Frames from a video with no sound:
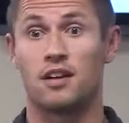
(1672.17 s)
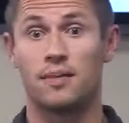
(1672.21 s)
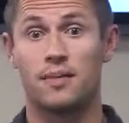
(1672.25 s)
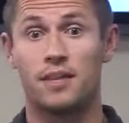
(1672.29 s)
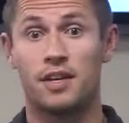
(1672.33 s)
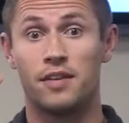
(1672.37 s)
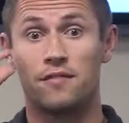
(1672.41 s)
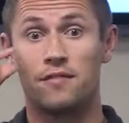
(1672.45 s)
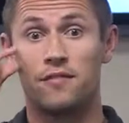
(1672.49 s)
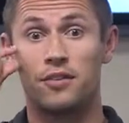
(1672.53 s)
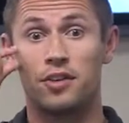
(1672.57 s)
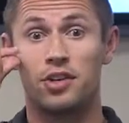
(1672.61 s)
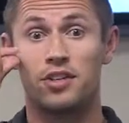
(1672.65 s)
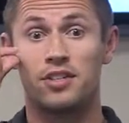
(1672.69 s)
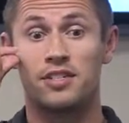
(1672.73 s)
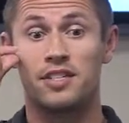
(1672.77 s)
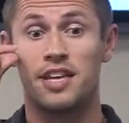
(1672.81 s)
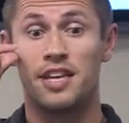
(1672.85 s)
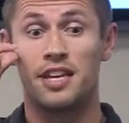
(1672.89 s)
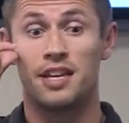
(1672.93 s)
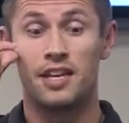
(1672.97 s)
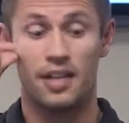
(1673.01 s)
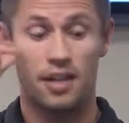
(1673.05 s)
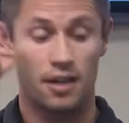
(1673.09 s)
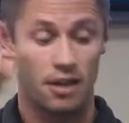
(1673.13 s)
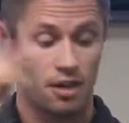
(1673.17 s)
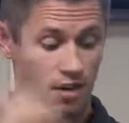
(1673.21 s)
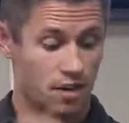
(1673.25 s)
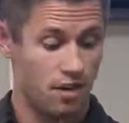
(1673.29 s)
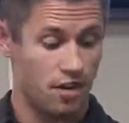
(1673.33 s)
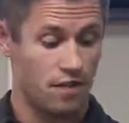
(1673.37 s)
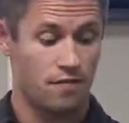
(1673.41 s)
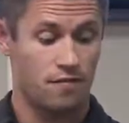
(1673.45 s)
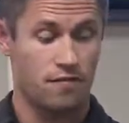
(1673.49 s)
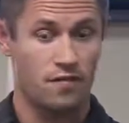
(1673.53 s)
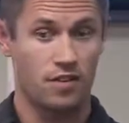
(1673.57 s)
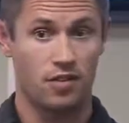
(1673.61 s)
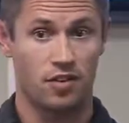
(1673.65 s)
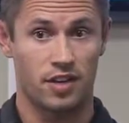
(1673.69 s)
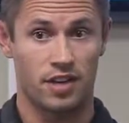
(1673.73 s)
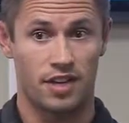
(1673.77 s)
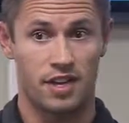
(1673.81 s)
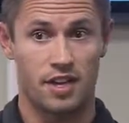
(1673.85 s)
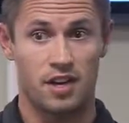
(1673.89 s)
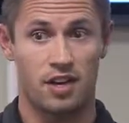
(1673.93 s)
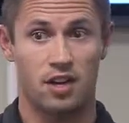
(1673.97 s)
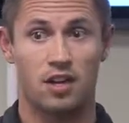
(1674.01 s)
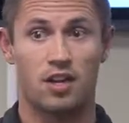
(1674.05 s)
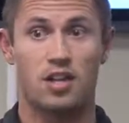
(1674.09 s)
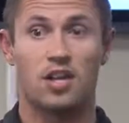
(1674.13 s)
I mean, feel your skin here and feel it
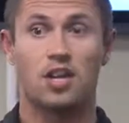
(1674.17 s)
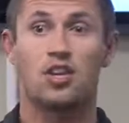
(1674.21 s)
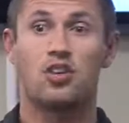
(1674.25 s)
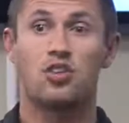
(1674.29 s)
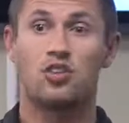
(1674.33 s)
here.